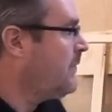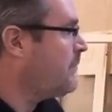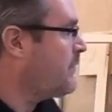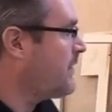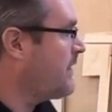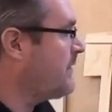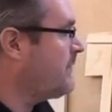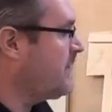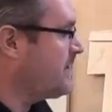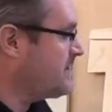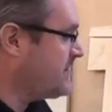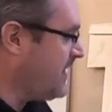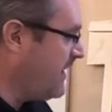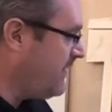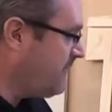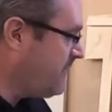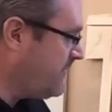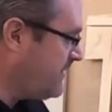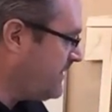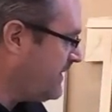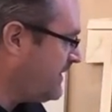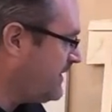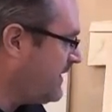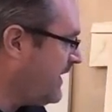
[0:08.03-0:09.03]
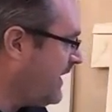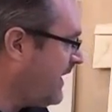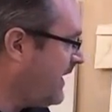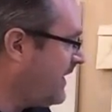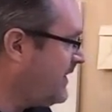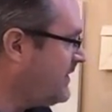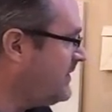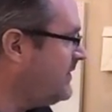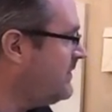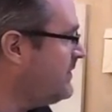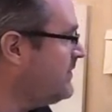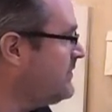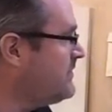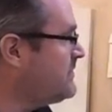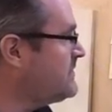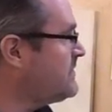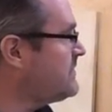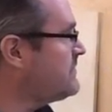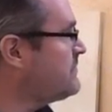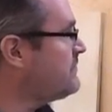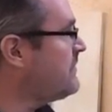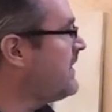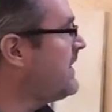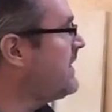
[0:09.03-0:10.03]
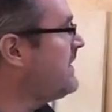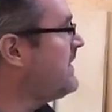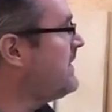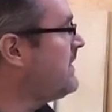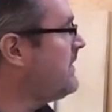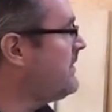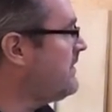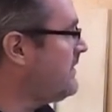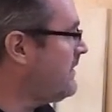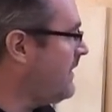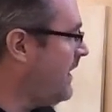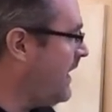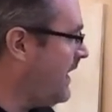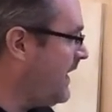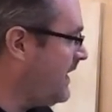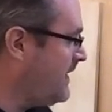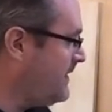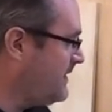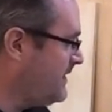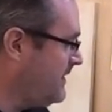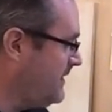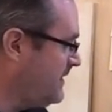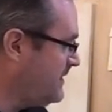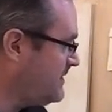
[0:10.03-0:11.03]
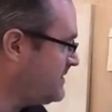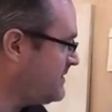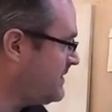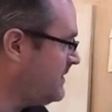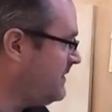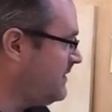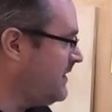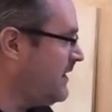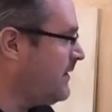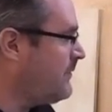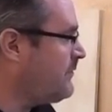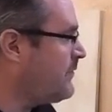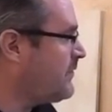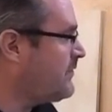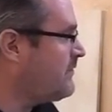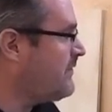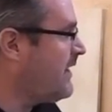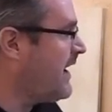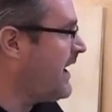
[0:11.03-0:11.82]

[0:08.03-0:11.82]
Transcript: Pretty much everything that I use is right here on this lumber